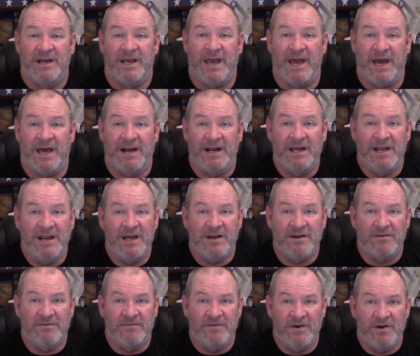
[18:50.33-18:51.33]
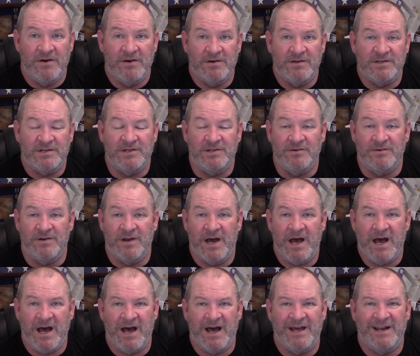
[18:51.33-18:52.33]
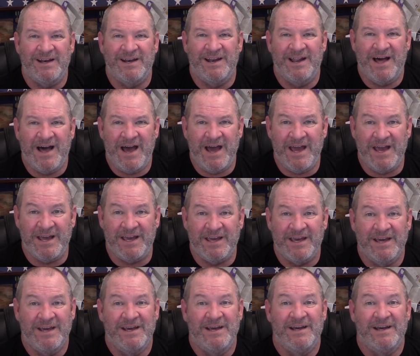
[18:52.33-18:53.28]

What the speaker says: Catalytic converters do not like